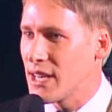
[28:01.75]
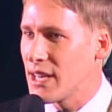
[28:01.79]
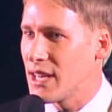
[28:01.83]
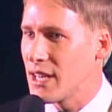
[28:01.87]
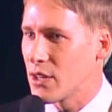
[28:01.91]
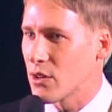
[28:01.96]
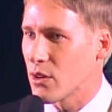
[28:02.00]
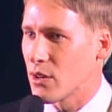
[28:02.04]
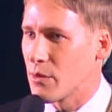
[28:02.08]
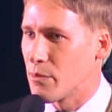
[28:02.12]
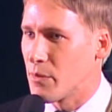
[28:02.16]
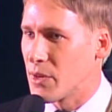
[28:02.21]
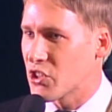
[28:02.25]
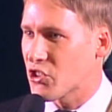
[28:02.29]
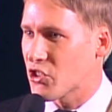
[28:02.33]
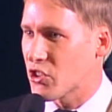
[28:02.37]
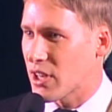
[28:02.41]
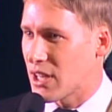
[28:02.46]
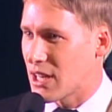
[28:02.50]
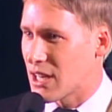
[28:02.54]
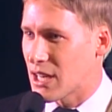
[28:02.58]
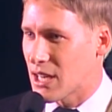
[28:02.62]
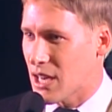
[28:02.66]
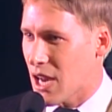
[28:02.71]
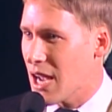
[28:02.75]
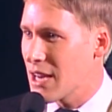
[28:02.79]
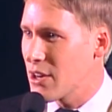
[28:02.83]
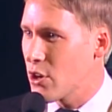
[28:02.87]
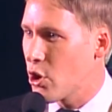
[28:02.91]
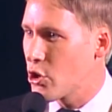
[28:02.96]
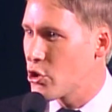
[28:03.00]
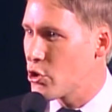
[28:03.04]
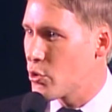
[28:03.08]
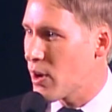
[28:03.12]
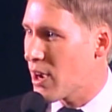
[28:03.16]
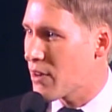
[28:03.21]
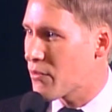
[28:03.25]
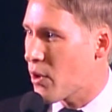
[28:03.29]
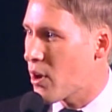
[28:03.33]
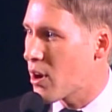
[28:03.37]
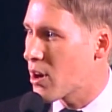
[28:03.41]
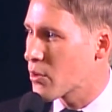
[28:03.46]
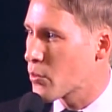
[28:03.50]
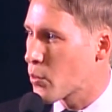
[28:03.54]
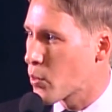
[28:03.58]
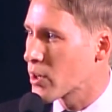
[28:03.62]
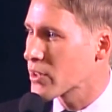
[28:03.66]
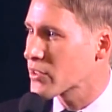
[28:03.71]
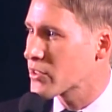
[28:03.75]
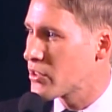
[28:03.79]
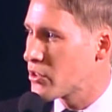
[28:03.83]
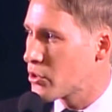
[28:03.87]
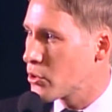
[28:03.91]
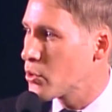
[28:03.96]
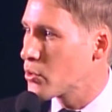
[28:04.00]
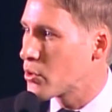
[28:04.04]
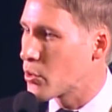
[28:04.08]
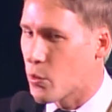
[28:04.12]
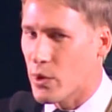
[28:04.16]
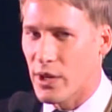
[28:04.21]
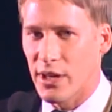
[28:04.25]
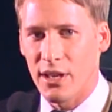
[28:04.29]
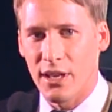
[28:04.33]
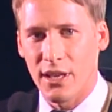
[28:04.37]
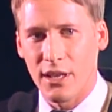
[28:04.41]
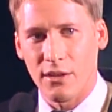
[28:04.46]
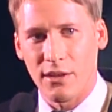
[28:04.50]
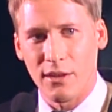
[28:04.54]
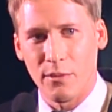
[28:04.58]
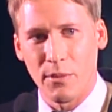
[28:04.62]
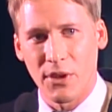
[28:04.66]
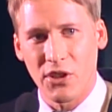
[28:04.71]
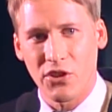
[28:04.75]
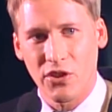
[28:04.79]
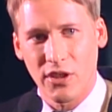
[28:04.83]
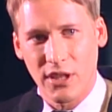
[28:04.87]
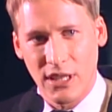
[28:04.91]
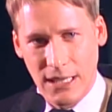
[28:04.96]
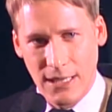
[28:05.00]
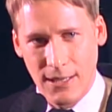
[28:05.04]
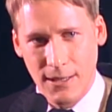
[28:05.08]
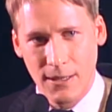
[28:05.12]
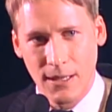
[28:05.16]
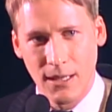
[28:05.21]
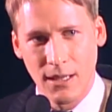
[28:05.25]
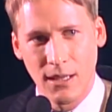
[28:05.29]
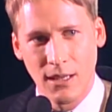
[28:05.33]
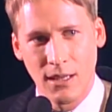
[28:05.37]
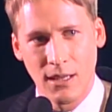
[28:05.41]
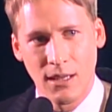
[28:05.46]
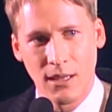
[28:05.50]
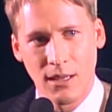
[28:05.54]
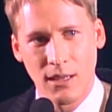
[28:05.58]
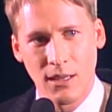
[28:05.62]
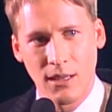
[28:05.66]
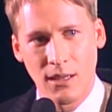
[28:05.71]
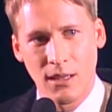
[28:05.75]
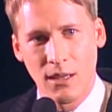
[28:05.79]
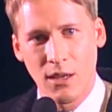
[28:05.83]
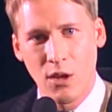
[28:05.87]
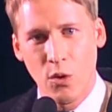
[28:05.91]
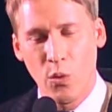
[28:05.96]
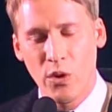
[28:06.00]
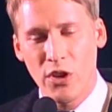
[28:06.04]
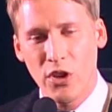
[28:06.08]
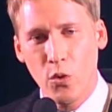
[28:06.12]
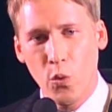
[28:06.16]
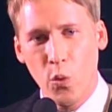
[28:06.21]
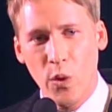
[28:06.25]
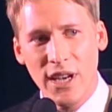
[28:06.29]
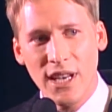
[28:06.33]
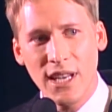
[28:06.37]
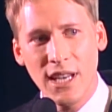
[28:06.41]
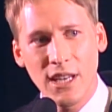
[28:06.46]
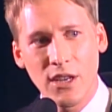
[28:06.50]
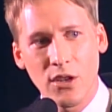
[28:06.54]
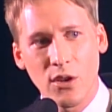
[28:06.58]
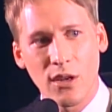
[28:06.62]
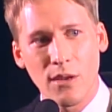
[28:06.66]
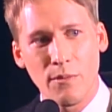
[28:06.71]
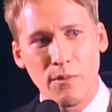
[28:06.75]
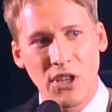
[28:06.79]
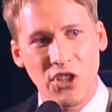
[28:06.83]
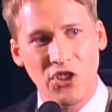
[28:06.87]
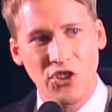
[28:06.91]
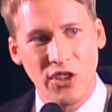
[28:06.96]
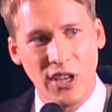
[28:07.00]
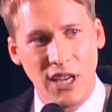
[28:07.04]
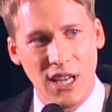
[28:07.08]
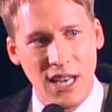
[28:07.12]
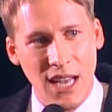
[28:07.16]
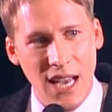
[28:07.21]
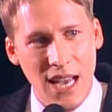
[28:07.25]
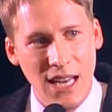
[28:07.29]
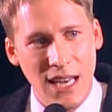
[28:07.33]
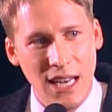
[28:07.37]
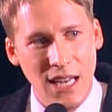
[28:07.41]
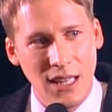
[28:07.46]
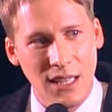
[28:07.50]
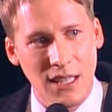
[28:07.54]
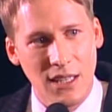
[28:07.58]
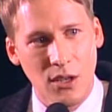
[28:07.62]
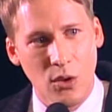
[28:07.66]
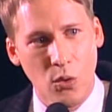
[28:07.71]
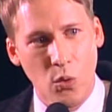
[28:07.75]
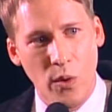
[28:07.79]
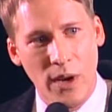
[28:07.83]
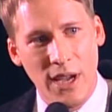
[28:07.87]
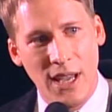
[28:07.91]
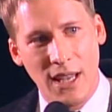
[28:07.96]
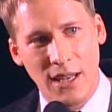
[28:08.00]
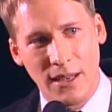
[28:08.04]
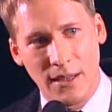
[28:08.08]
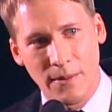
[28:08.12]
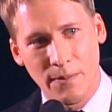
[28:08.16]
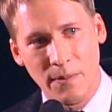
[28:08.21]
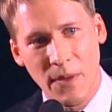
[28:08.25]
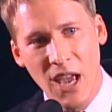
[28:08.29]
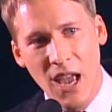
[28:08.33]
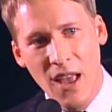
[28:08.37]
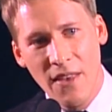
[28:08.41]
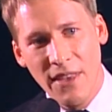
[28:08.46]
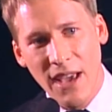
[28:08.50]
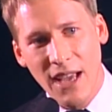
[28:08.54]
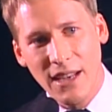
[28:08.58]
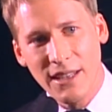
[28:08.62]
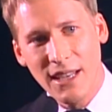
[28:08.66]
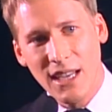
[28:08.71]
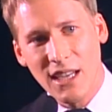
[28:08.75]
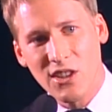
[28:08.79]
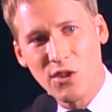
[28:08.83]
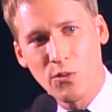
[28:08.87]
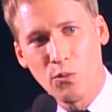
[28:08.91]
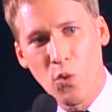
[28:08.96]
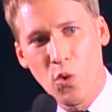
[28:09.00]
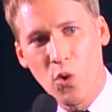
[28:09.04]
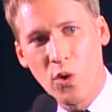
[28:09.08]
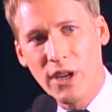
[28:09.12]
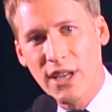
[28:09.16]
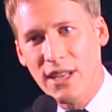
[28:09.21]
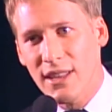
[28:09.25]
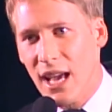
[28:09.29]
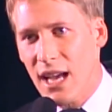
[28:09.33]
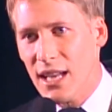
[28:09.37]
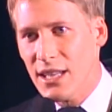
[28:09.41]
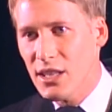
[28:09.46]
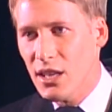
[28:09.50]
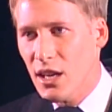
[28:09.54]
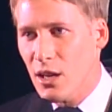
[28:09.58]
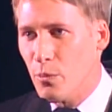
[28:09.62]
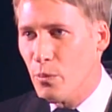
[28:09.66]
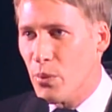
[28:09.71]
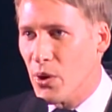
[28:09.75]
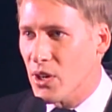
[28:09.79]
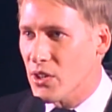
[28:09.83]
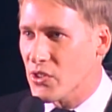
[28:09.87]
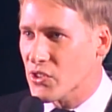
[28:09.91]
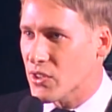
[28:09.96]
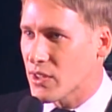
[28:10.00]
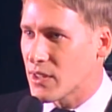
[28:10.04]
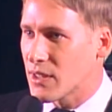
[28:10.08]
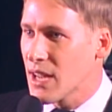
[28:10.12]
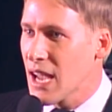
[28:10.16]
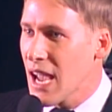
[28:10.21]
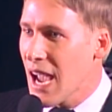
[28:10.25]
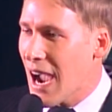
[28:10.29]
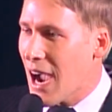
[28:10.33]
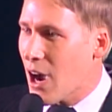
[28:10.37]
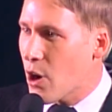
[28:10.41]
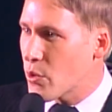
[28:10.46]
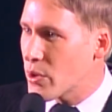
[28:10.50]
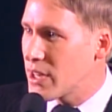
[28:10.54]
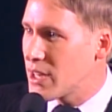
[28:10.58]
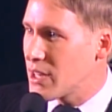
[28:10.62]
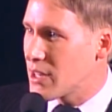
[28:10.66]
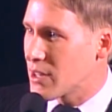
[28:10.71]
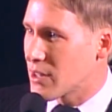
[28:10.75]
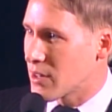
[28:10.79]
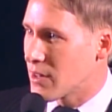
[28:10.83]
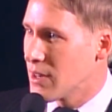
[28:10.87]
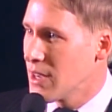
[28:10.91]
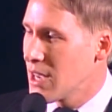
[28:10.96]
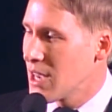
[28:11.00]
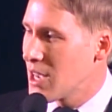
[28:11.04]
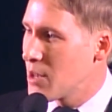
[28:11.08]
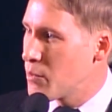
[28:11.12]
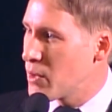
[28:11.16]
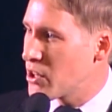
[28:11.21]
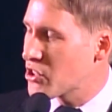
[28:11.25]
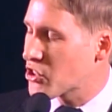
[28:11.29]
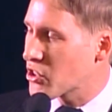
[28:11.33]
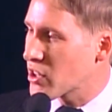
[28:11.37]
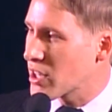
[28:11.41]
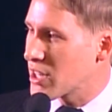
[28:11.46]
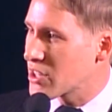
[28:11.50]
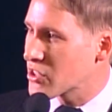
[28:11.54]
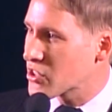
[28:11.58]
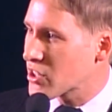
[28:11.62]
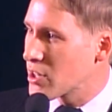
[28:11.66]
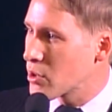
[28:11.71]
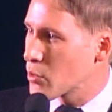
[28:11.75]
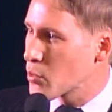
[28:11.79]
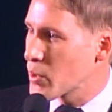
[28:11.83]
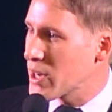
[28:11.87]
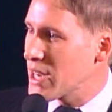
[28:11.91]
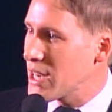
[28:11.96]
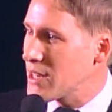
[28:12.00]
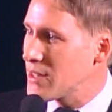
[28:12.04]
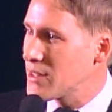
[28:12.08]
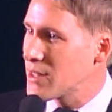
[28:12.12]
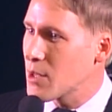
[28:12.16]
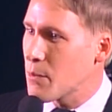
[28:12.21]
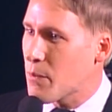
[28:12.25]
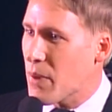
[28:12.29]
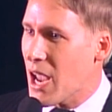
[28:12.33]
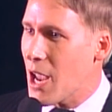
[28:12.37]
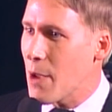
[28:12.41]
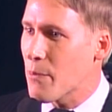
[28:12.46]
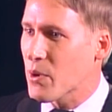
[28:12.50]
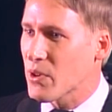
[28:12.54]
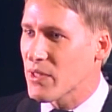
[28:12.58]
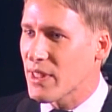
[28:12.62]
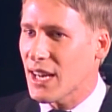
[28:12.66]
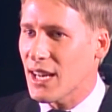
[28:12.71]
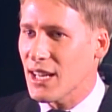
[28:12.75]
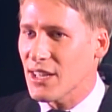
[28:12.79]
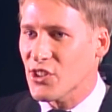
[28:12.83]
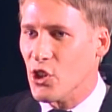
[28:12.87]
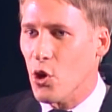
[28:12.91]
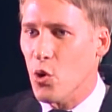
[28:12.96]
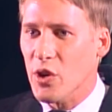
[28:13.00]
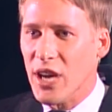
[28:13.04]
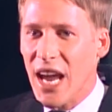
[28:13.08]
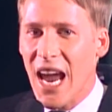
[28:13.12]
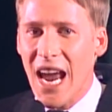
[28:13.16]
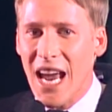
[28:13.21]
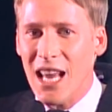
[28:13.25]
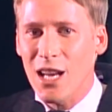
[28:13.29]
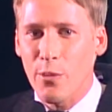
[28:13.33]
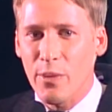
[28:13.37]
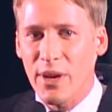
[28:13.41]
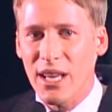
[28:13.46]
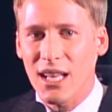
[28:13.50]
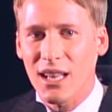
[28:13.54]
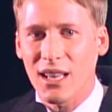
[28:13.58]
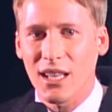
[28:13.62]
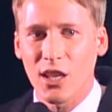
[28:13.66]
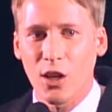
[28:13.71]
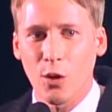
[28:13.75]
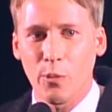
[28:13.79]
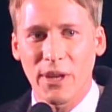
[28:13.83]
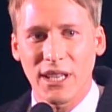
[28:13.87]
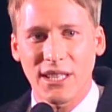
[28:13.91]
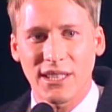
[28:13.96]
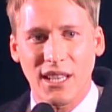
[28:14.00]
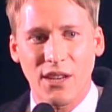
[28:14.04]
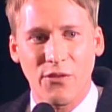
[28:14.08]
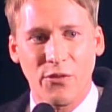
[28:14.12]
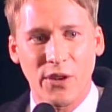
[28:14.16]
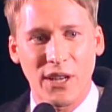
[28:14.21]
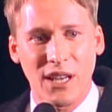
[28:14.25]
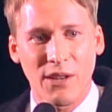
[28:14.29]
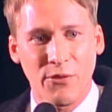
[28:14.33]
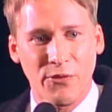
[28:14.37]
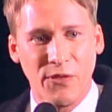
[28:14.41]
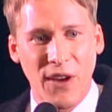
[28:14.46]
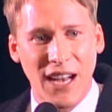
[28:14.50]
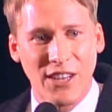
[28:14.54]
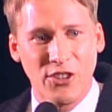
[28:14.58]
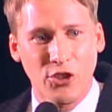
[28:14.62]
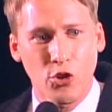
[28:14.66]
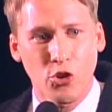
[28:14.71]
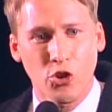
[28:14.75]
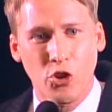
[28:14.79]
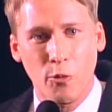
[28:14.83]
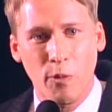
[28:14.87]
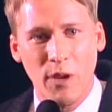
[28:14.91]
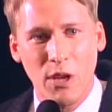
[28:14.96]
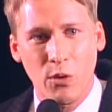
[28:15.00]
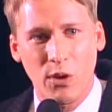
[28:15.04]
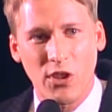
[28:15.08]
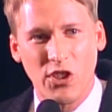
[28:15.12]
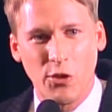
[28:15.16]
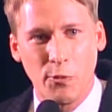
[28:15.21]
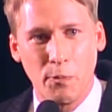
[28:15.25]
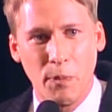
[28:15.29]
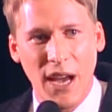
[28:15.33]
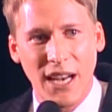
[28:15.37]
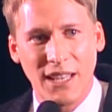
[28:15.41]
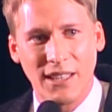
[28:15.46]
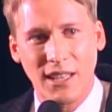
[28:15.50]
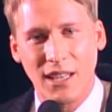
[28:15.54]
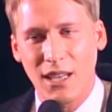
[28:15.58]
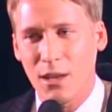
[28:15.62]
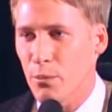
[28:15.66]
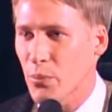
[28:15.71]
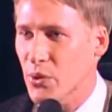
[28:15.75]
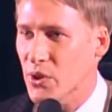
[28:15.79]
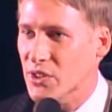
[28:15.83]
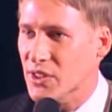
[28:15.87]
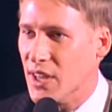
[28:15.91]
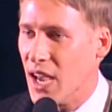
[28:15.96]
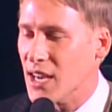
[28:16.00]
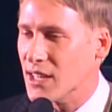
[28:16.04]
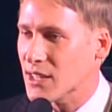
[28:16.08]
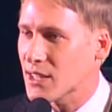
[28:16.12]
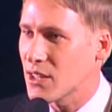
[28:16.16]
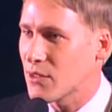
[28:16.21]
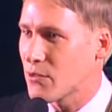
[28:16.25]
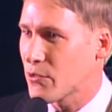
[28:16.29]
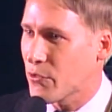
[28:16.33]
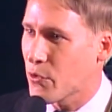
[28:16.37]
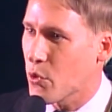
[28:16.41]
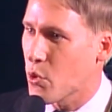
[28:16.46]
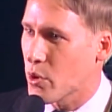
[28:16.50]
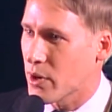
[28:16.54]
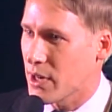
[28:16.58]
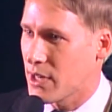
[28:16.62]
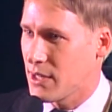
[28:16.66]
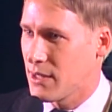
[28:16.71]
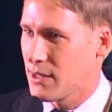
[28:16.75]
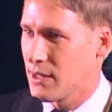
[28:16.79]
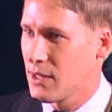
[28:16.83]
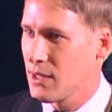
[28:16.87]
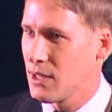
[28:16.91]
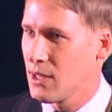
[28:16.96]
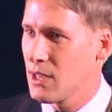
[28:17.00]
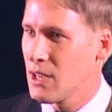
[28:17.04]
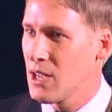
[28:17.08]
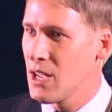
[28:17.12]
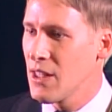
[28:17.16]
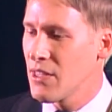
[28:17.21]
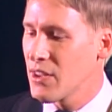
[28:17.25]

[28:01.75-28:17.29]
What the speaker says: you win here in Michigan. And I know you have hard work to do to win here in Michigan. When you win here in Michigan, any little win, that next morning, that young person out here in Michigan is going to read in the paper that it's okay to be a little bit different. In fact, you should be respected and protected for it.